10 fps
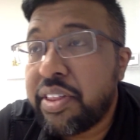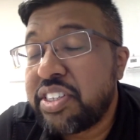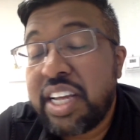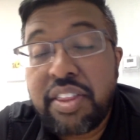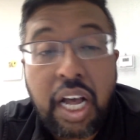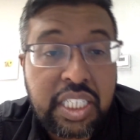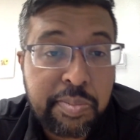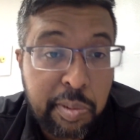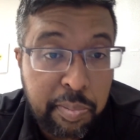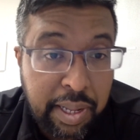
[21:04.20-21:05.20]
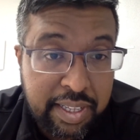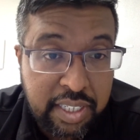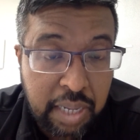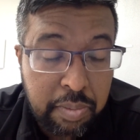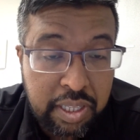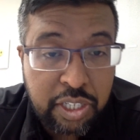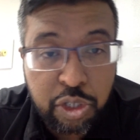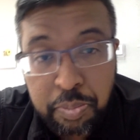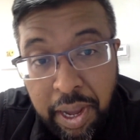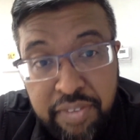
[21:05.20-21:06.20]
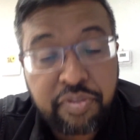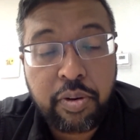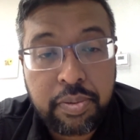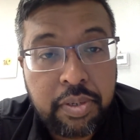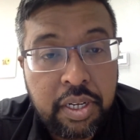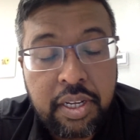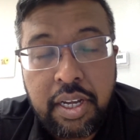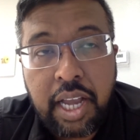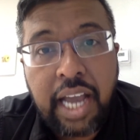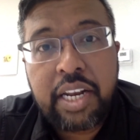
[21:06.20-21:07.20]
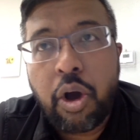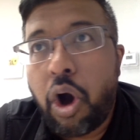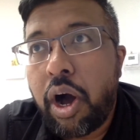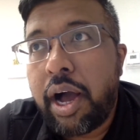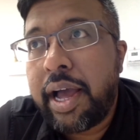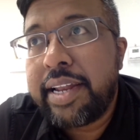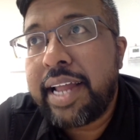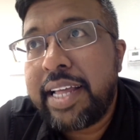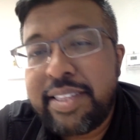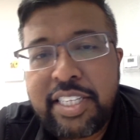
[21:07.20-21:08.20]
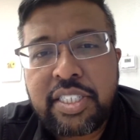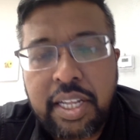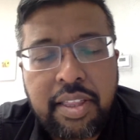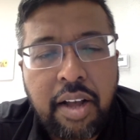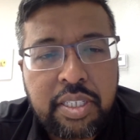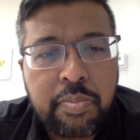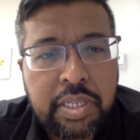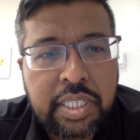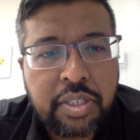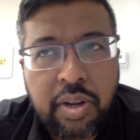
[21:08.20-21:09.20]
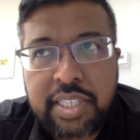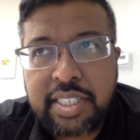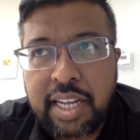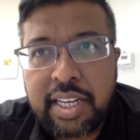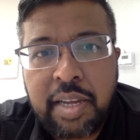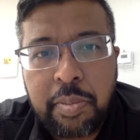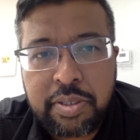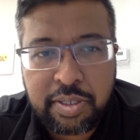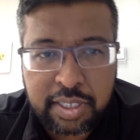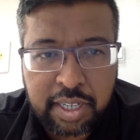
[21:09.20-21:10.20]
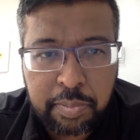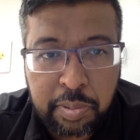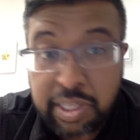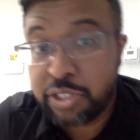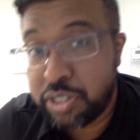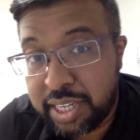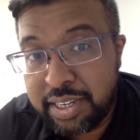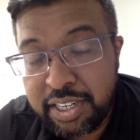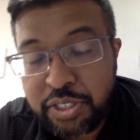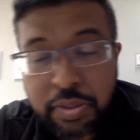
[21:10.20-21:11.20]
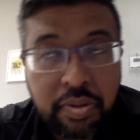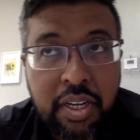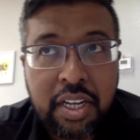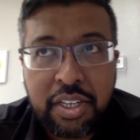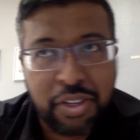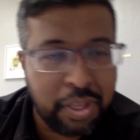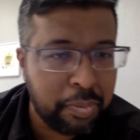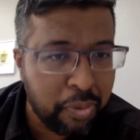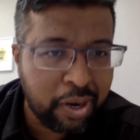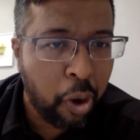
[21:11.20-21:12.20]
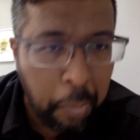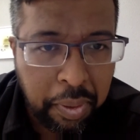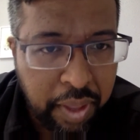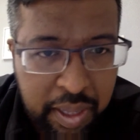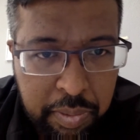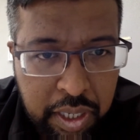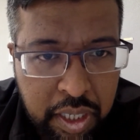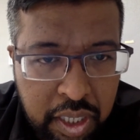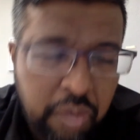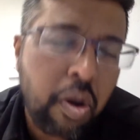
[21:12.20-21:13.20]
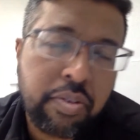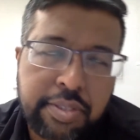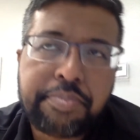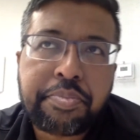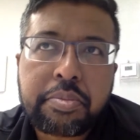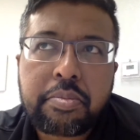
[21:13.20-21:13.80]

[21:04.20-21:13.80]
other 10,000 people bought the same lead that you paid for, and these 10,000 businesses going to send email to the same people that you're sending to. Do you think people are going to open the email? They won't.